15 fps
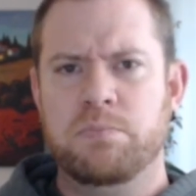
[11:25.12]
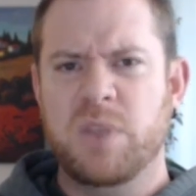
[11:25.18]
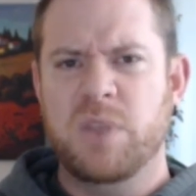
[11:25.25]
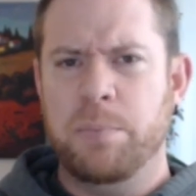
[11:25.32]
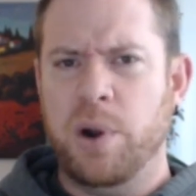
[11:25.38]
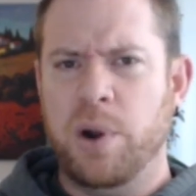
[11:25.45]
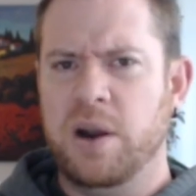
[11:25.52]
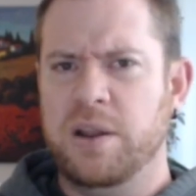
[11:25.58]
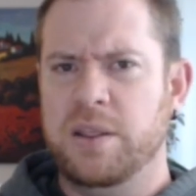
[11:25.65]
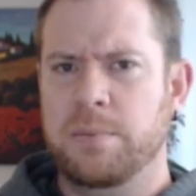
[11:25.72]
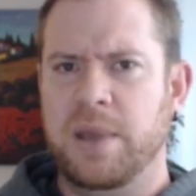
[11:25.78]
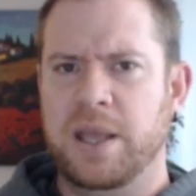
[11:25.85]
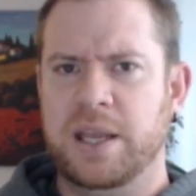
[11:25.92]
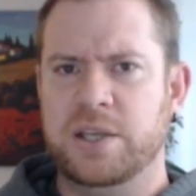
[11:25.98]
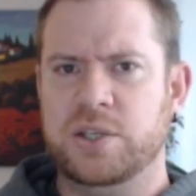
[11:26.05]
part of the
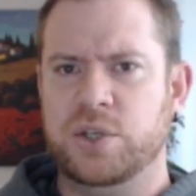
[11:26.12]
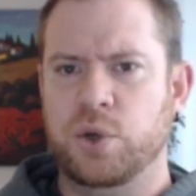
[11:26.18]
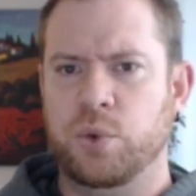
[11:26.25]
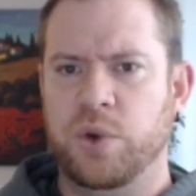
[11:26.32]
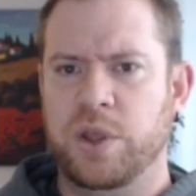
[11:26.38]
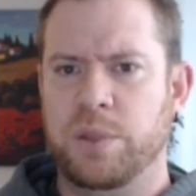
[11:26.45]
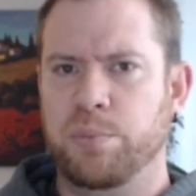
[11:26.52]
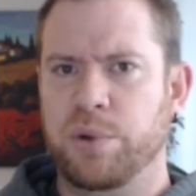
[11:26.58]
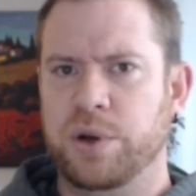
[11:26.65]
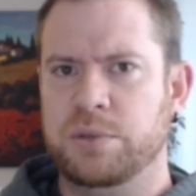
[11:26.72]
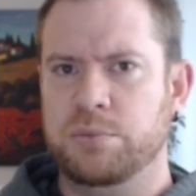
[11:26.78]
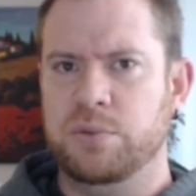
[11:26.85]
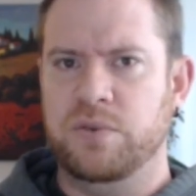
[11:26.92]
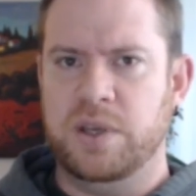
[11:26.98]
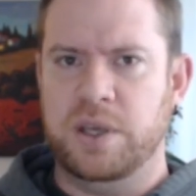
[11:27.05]
main issue with book to
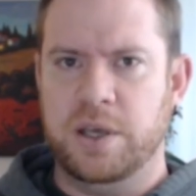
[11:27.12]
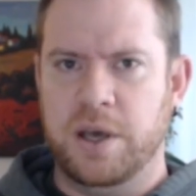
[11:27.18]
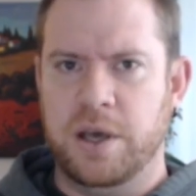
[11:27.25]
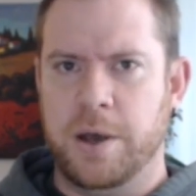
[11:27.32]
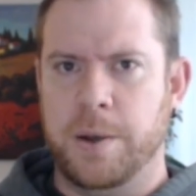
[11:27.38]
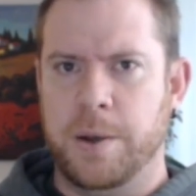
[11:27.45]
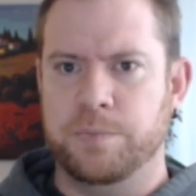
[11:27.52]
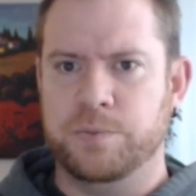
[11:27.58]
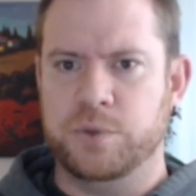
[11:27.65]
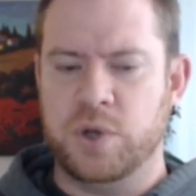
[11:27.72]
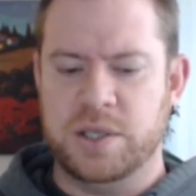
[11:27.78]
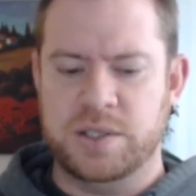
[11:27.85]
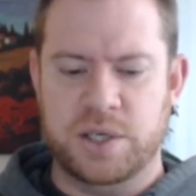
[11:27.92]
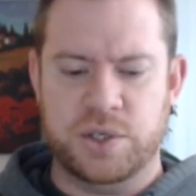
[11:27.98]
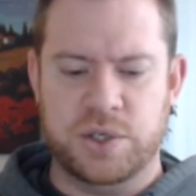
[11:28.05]
movie
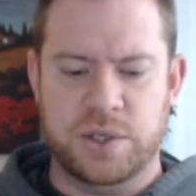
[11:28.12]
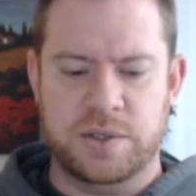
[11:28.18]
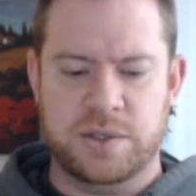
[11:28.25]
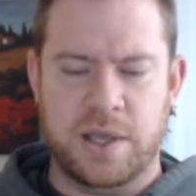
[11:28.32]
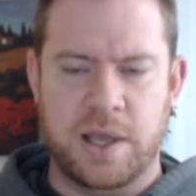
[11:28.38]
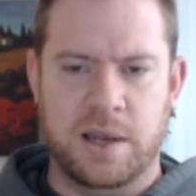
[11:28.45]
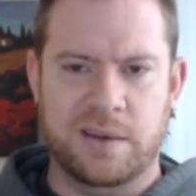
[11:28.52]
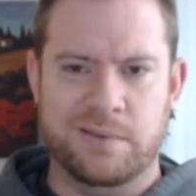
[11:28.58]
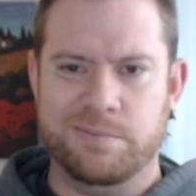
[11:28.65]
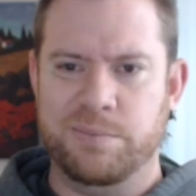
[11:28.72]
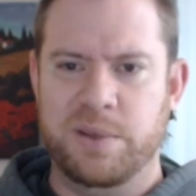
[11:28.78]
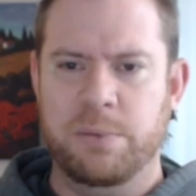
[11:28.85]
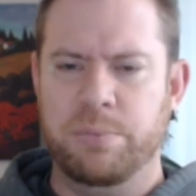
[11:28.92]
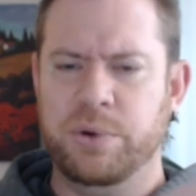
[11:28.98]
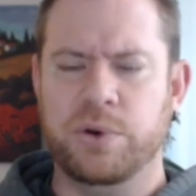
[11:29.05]
transitions. And
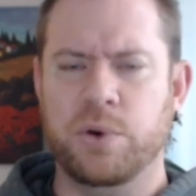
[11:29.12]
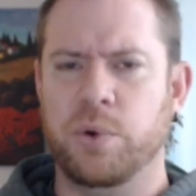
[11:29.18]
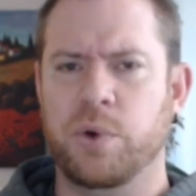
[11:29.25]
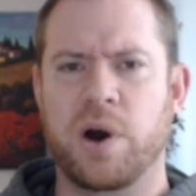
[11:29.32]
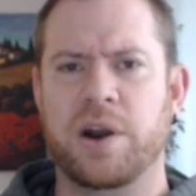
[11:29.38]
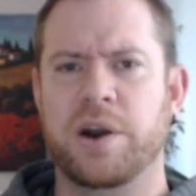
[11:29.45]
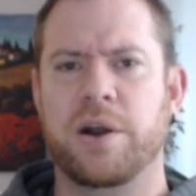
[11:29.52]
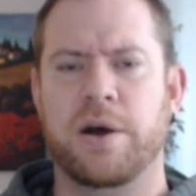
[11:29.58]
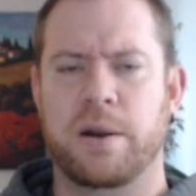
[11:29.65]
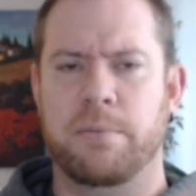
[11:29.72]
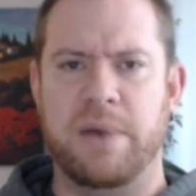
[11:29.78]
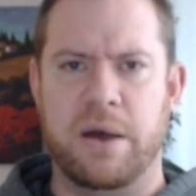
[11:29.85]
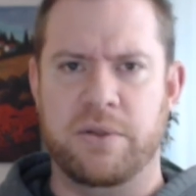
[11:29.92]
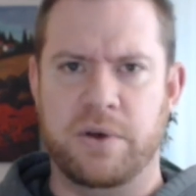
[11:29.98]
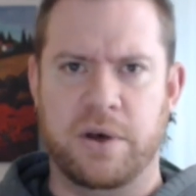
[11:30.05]
people go on and on
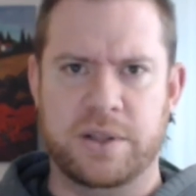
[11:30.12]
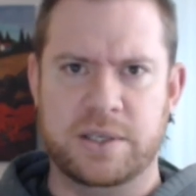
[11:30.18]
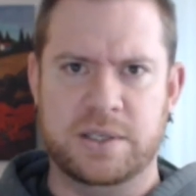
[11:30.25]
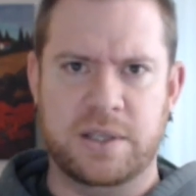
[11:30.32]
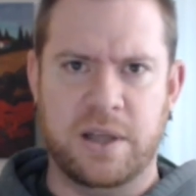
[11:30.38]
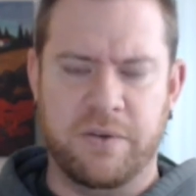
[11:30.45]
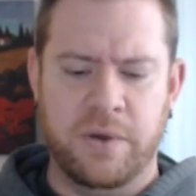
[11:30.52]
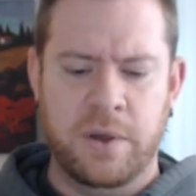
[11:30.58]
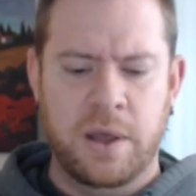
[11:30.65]
about all this stuff.